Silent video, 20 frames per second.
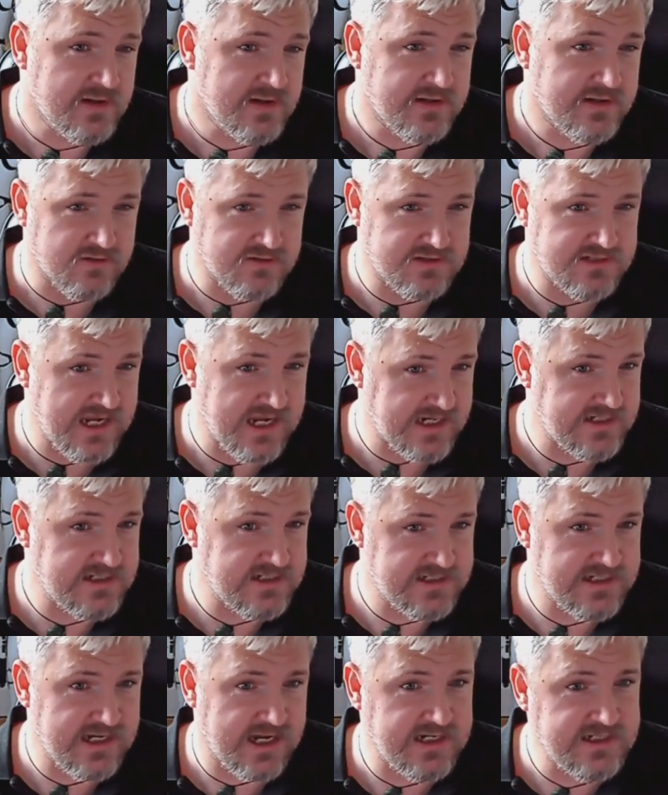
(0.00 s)
those day to
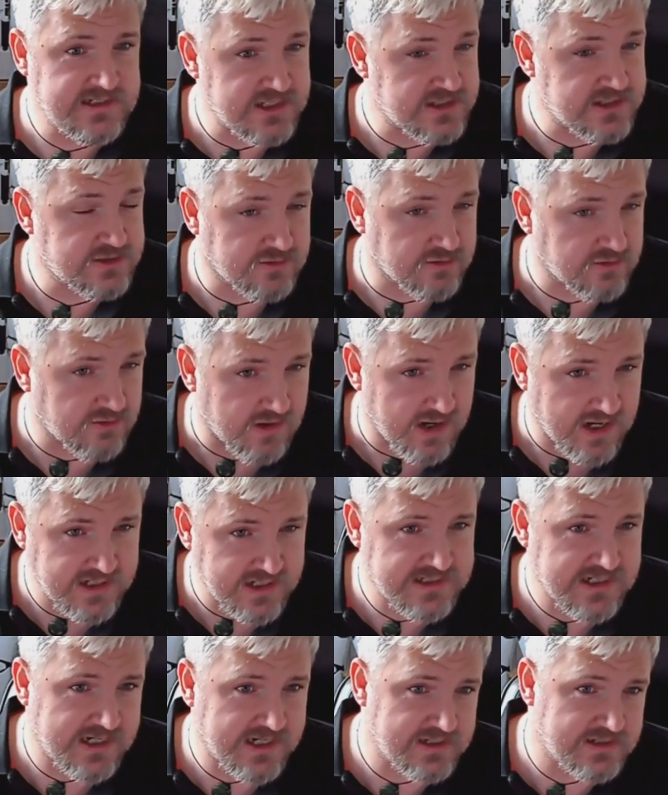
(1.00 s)
day digital
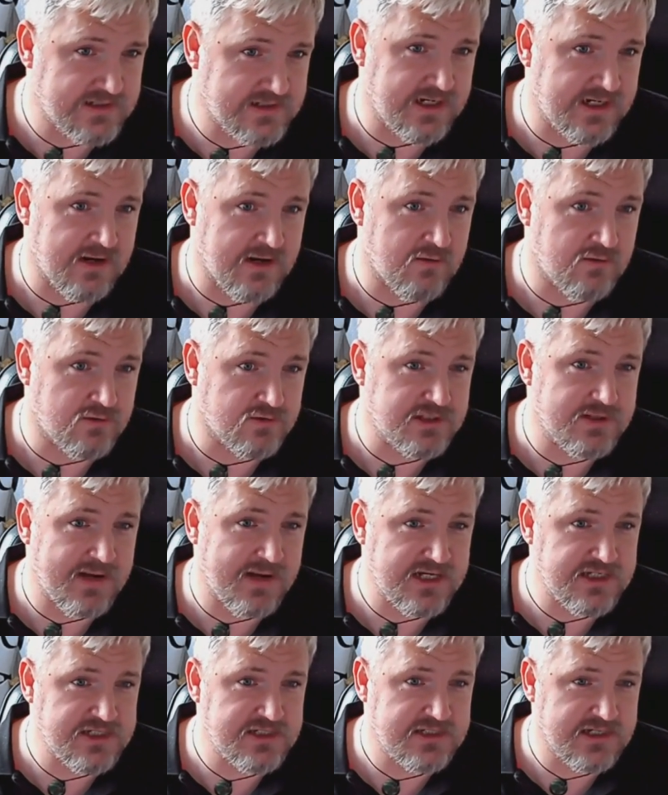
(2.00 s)
grind, ta- you know,
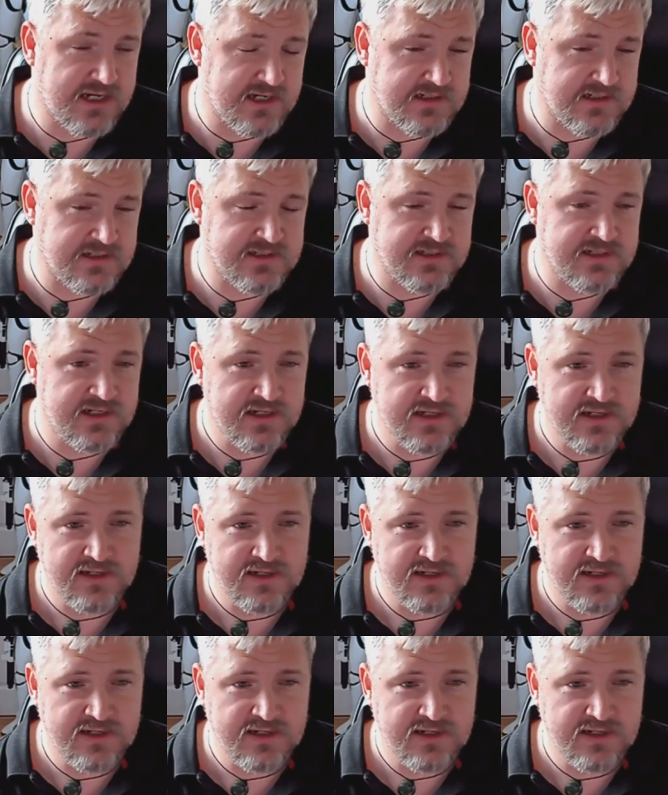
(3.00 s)
automation tasks.